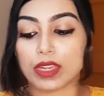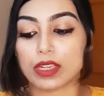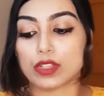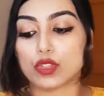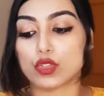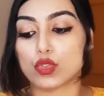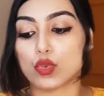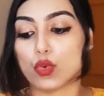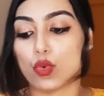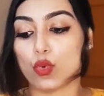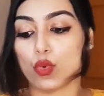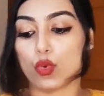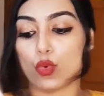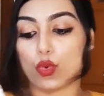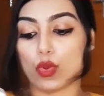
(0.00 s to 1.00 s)

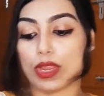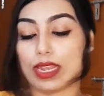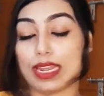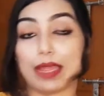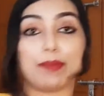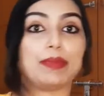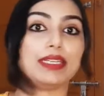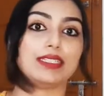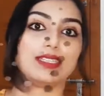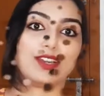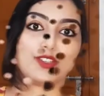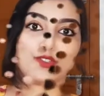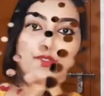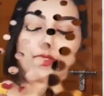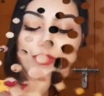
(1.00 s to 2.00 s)
So let me
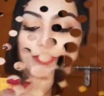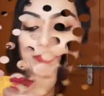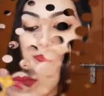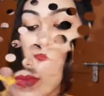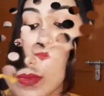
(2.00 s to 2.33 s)
start off.